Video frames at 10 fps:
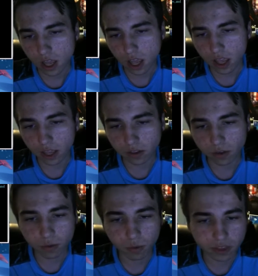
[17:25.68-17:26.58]
And
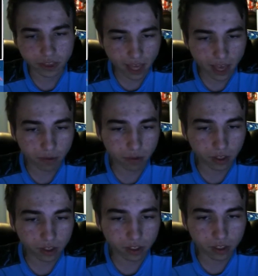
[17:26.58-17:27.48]
with that, we're
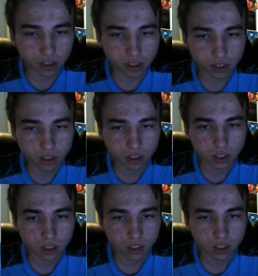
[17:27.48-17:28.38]
gonna
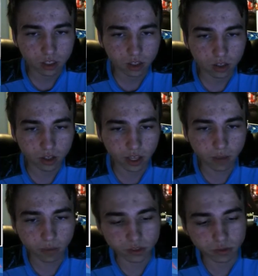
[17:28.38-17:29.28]
call the Emrys